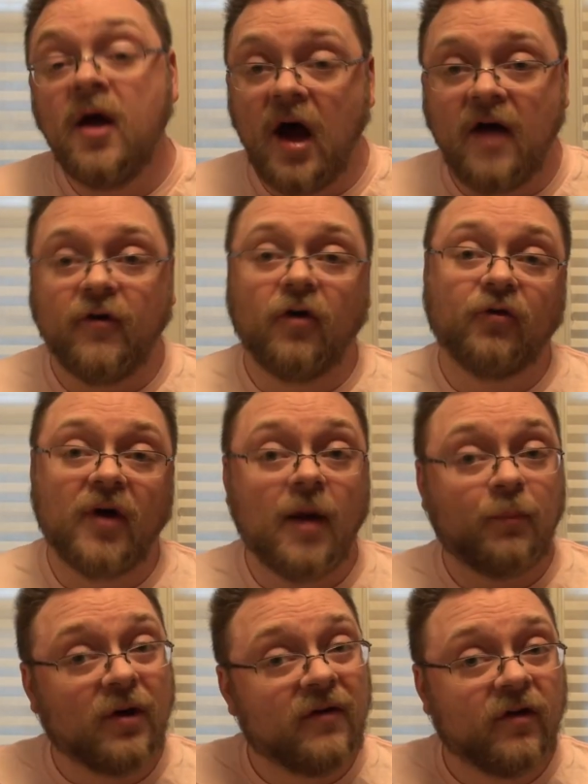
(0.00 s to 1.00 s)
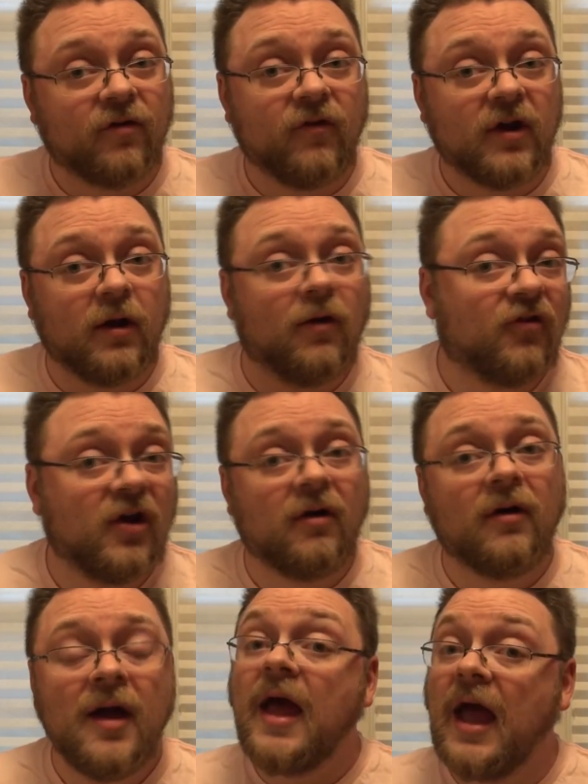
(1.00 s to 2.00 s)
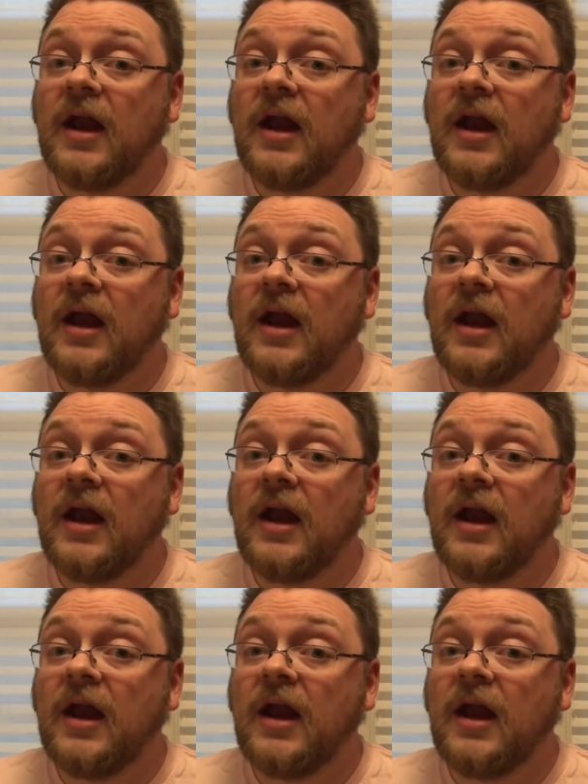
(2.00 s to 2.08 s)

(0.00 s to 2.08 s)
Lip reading: I've also got previous videos here.